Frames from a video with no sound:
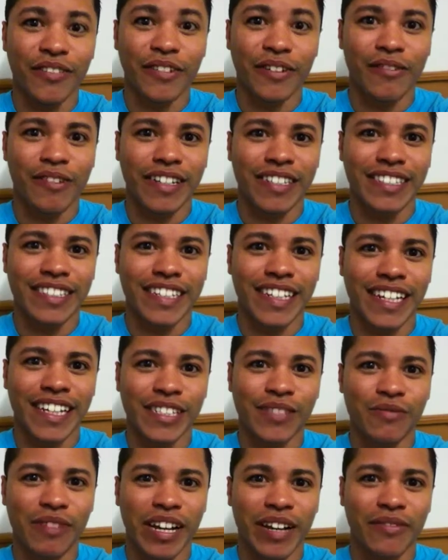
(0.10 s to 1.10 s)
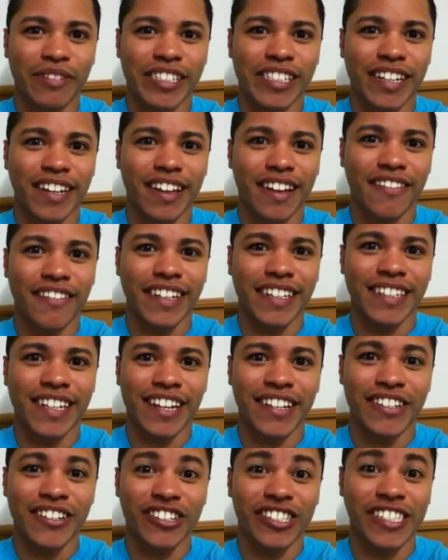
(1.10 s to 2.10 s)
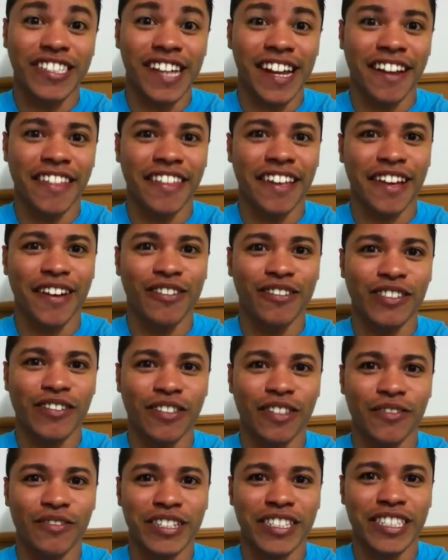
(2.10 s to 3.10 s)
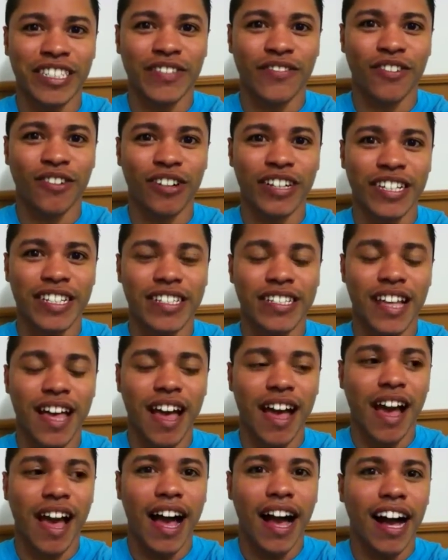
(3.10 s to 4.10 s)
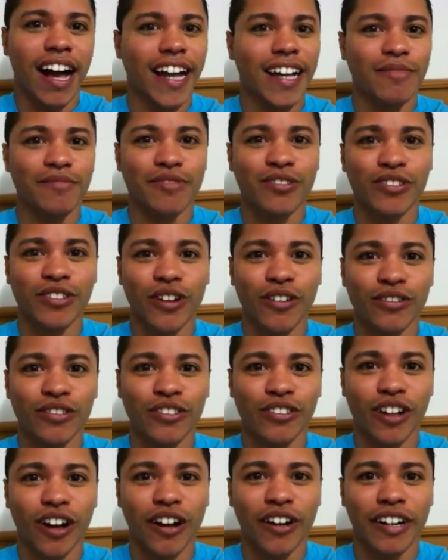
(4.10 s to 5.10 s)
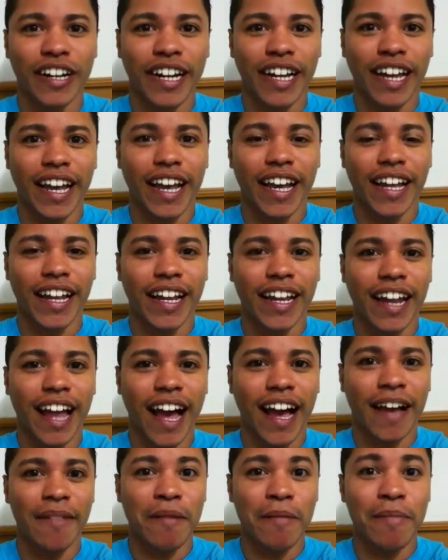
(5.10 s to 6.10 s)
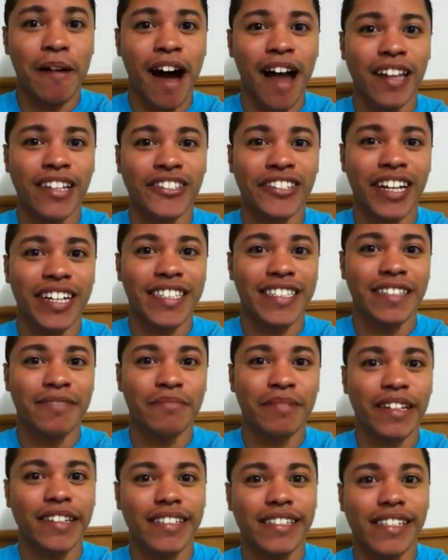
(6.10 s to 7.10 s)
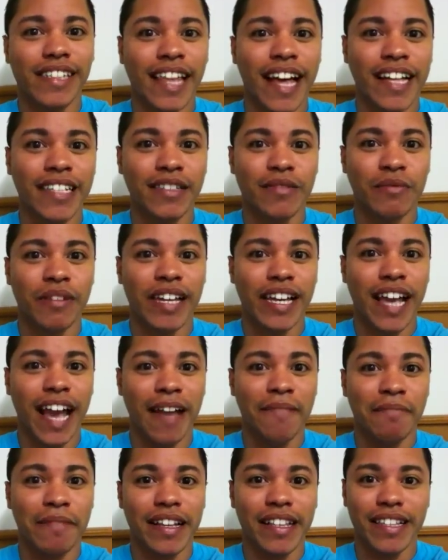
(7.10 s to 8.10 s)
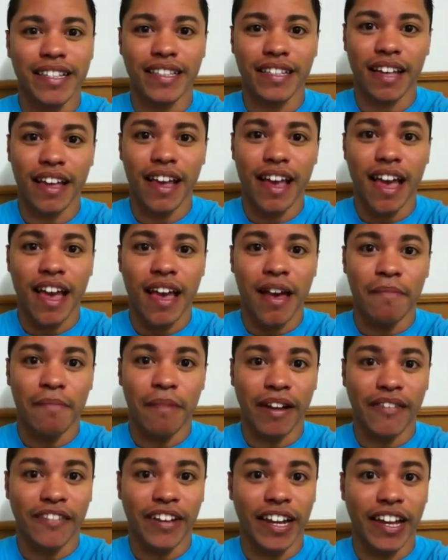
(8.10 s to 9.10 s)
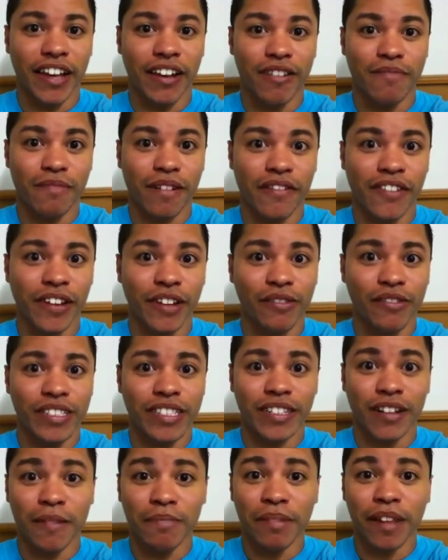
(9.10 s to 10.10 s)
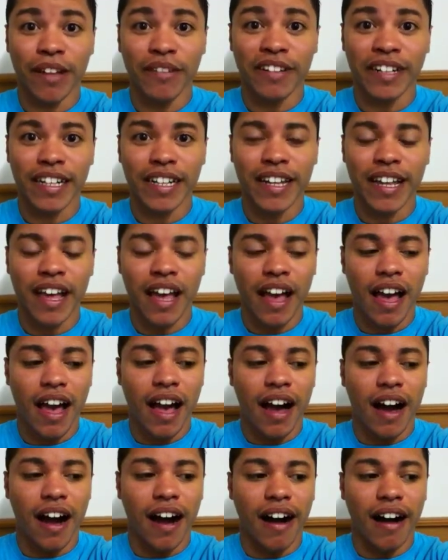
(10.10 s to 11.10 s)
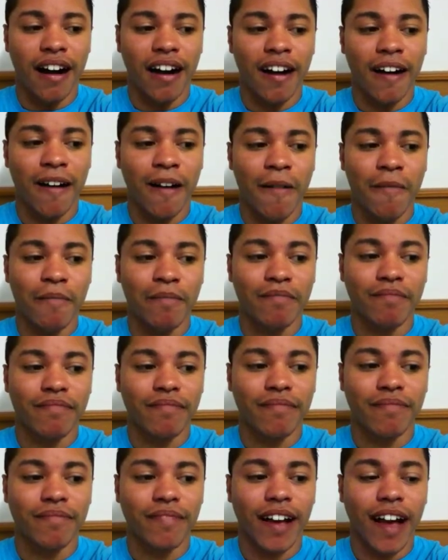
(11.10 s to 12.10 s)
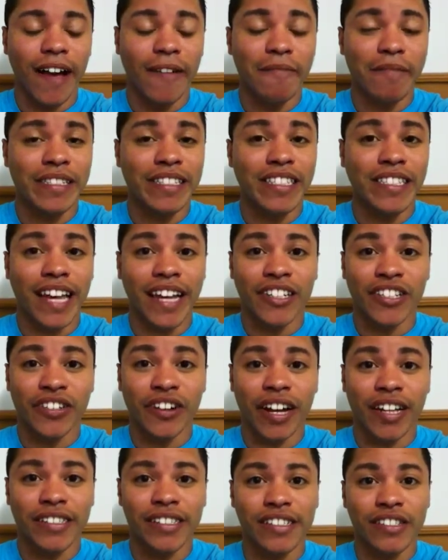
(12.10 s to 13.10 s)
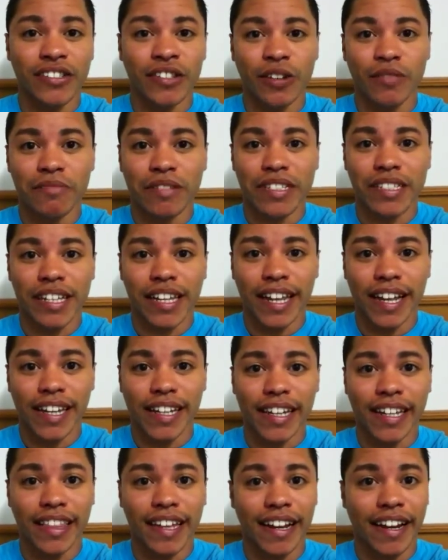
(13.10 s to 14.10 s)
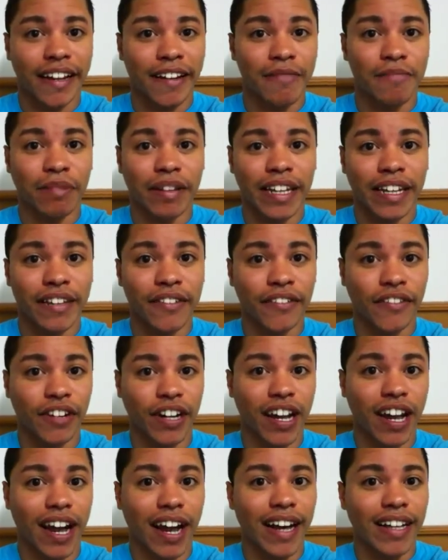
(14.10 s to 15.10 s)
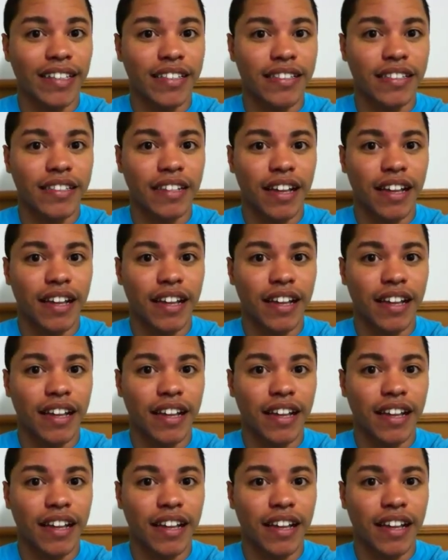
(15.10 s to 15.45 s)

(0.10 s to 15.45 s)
everyone, it's Wicked Witch 11, your Saturday host for the Witch's Voice. I am so sorry and I am apologizing because last week I missed my video. My video wasn't uploaded. I've been sidetracked and so busy lately that I completely forgot.